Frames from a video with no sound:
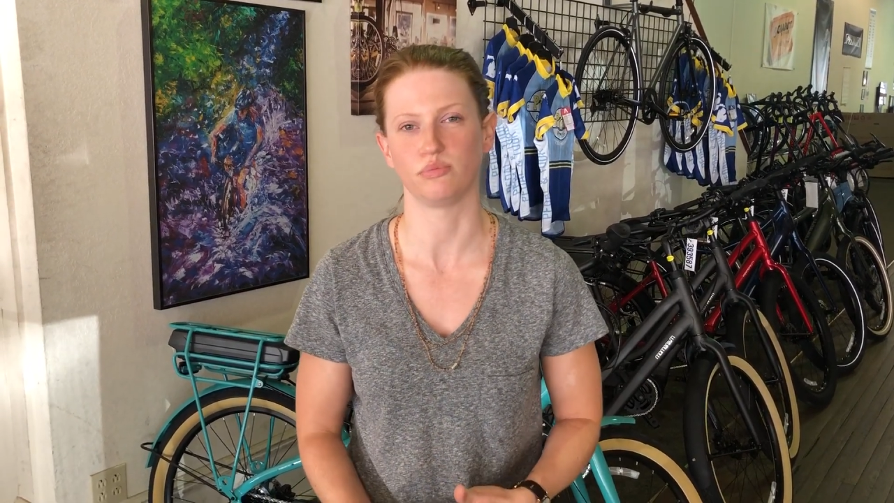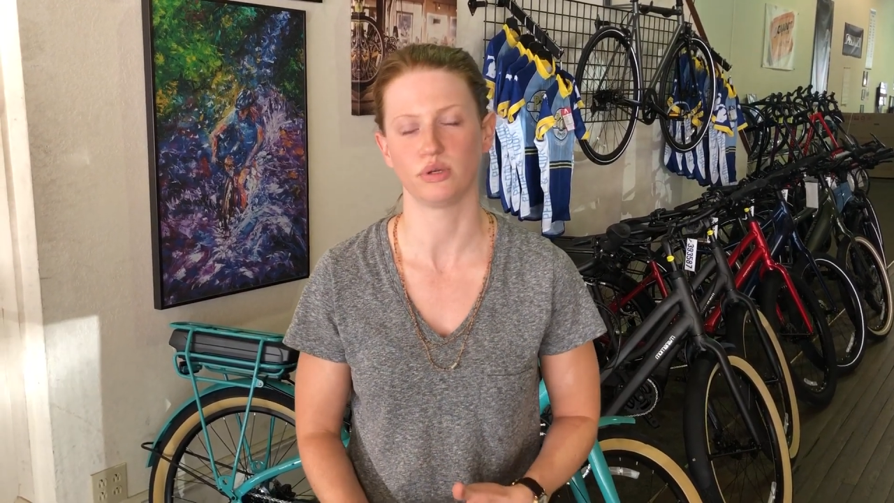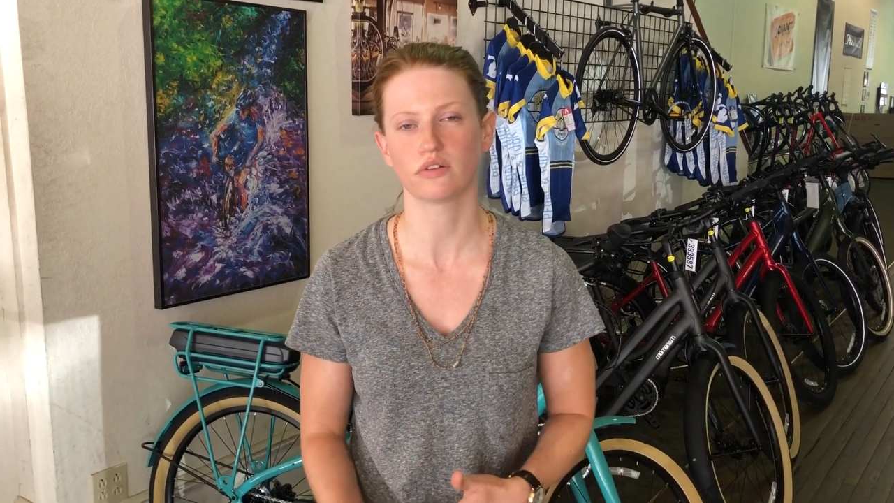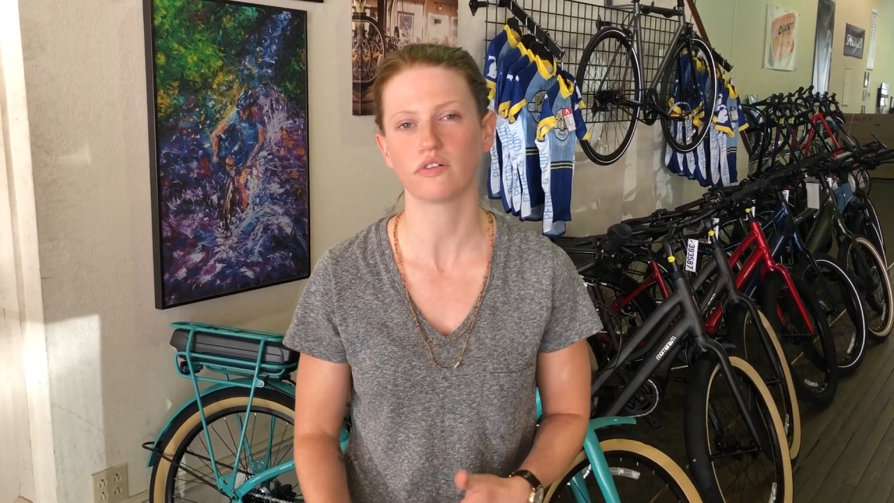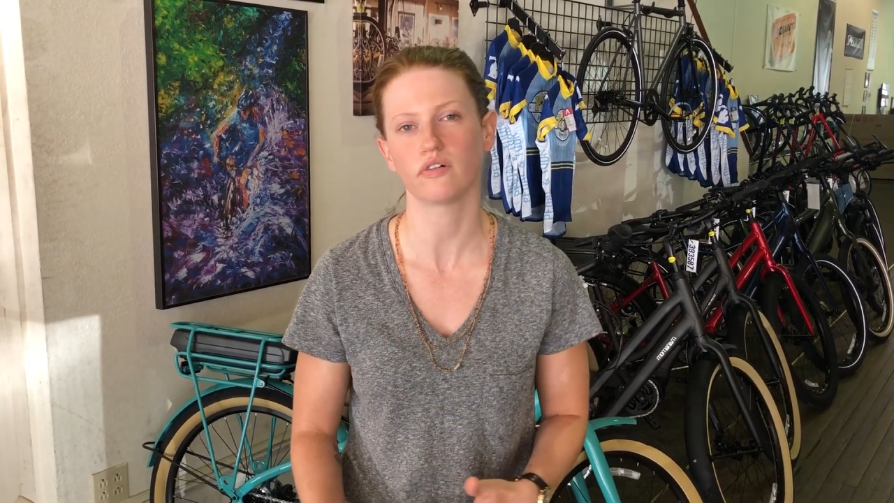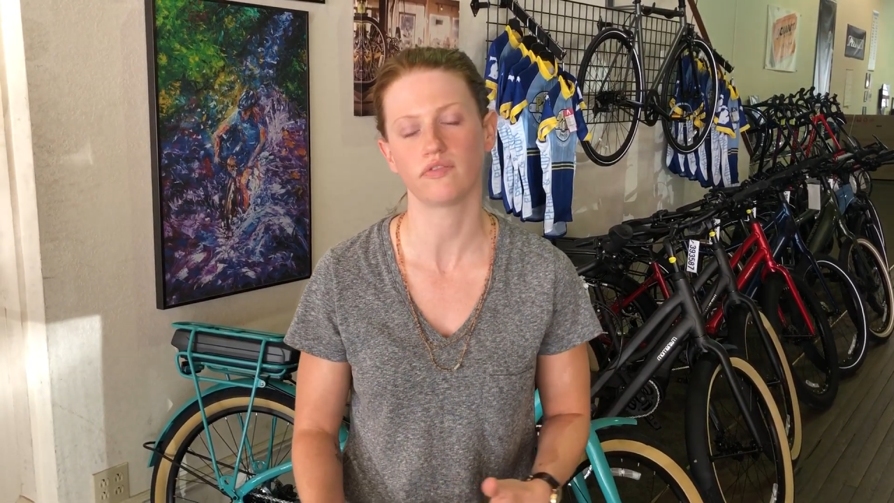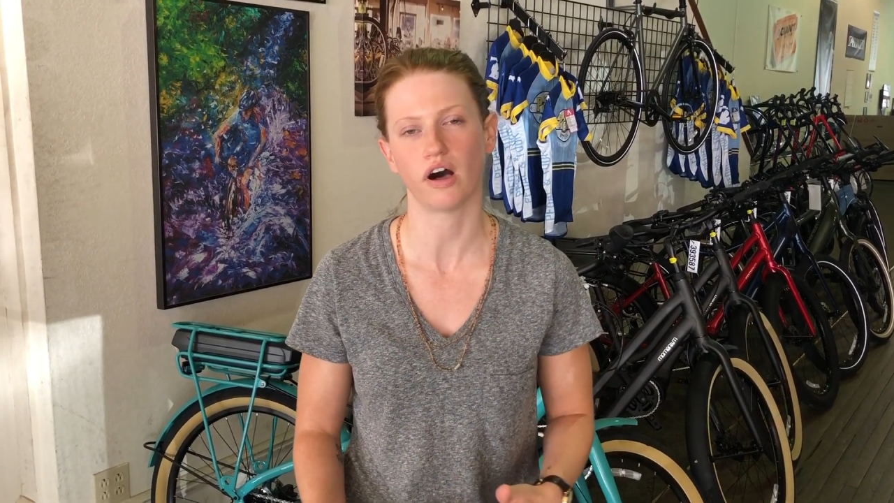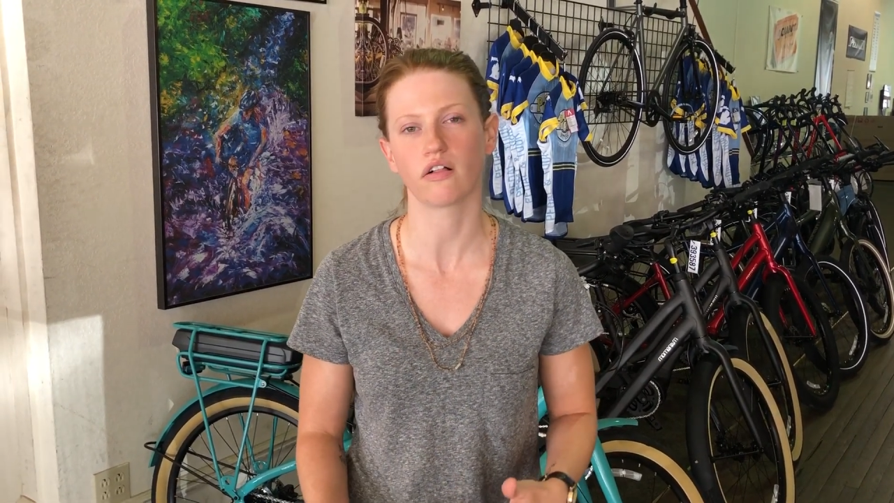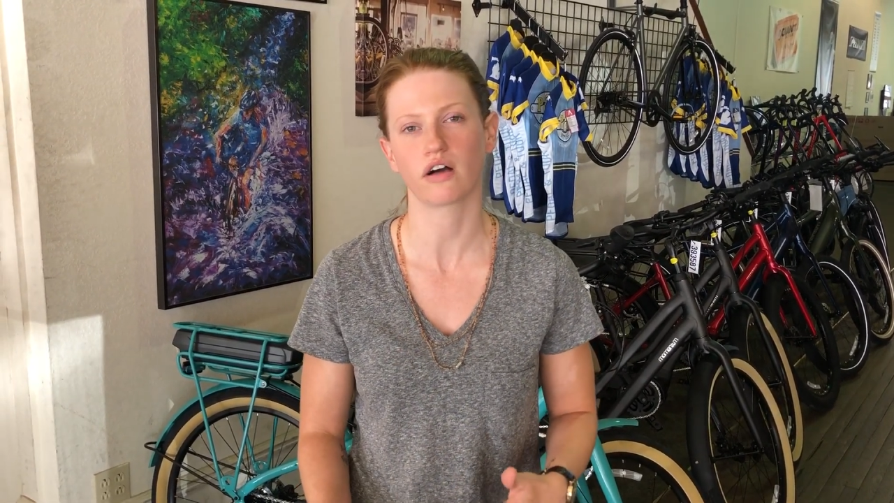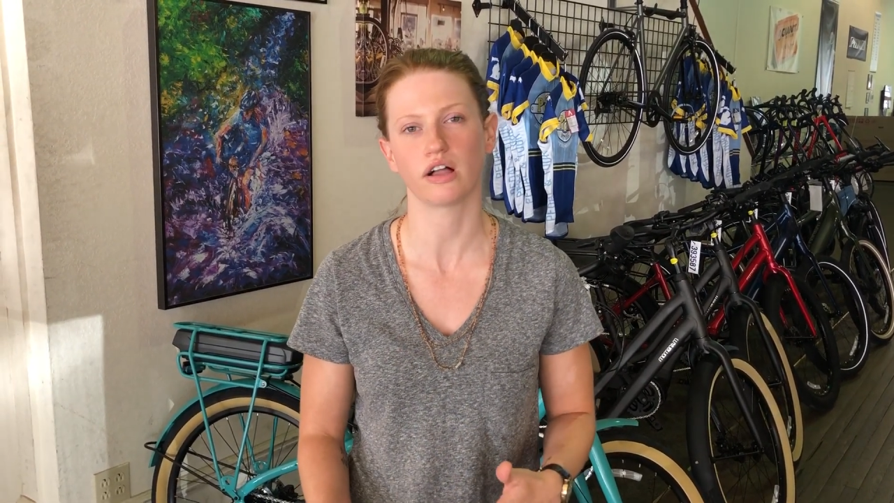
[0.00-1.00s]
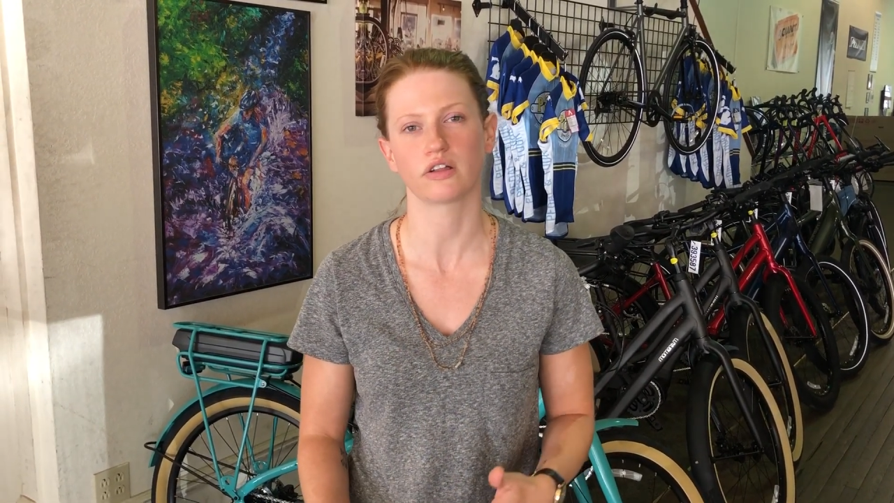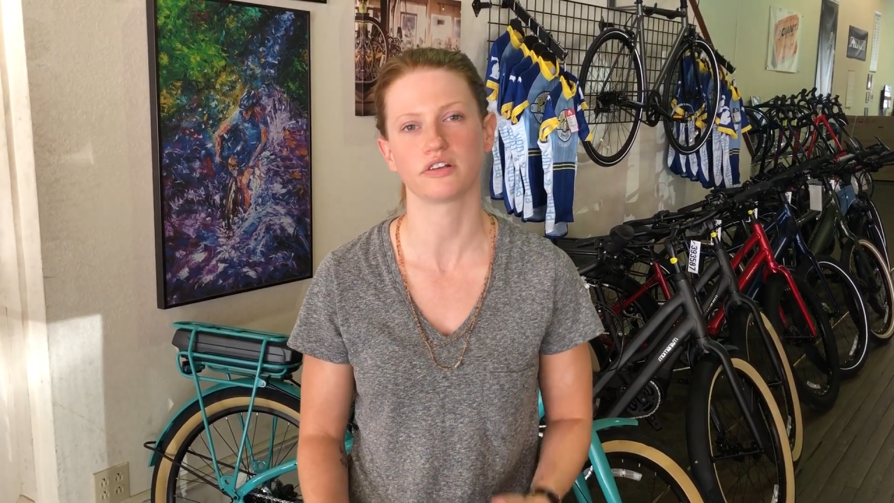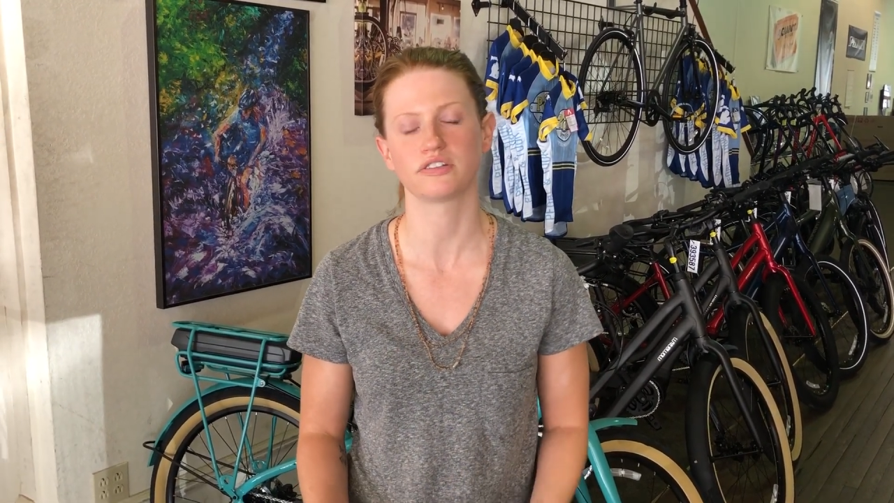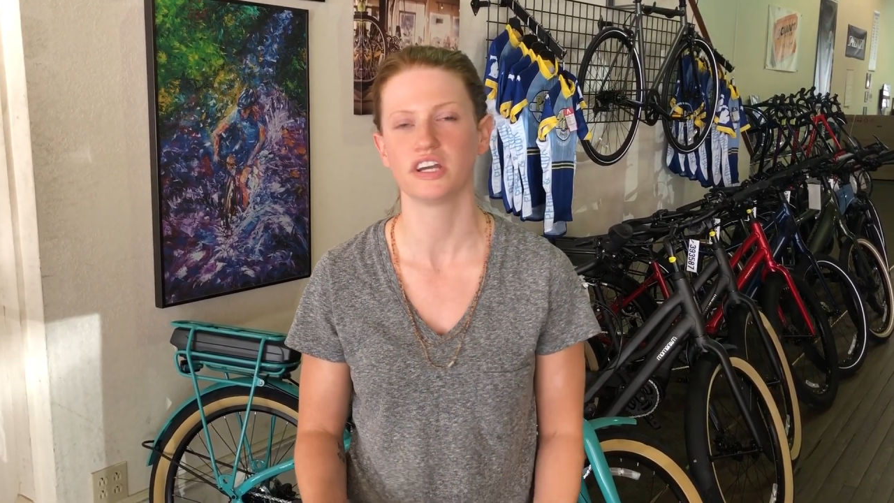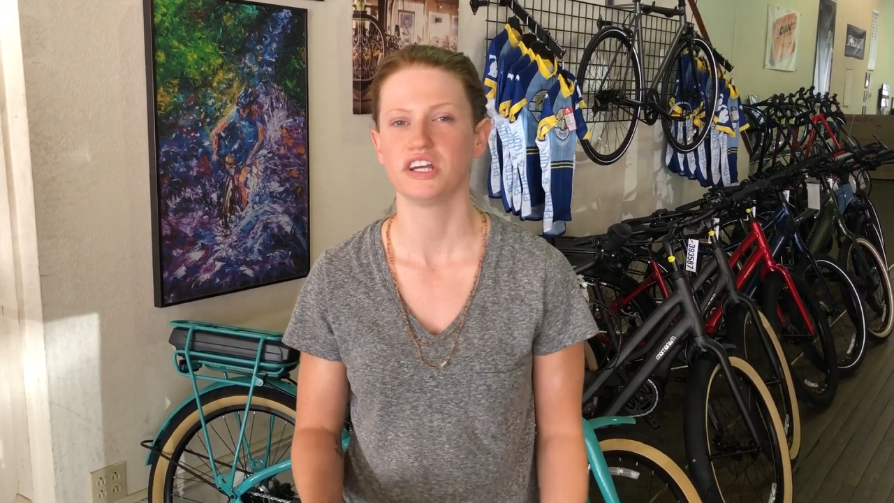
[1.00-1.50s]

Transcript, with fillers: beautiful fall colors,